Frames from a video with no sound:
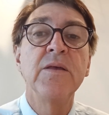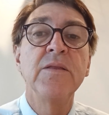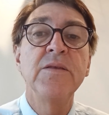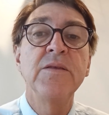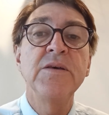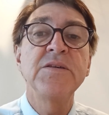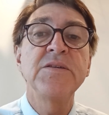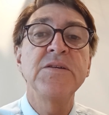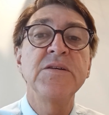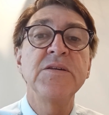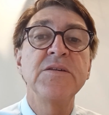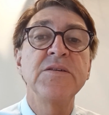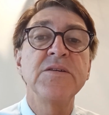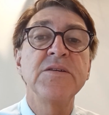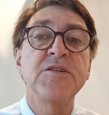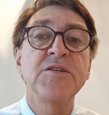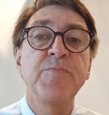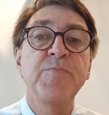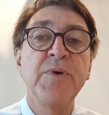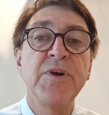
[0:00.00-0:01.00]
This is
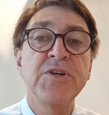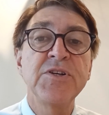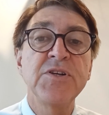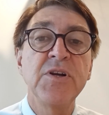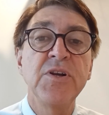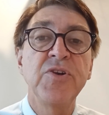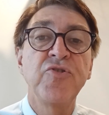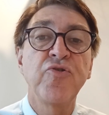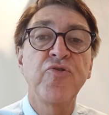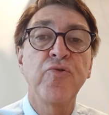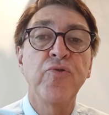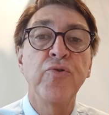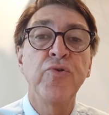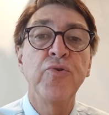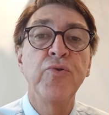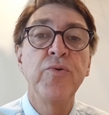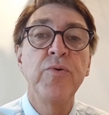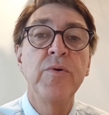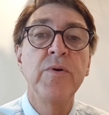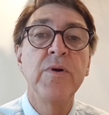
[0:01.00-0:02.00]
especially
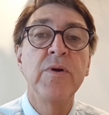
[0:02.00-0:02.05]
true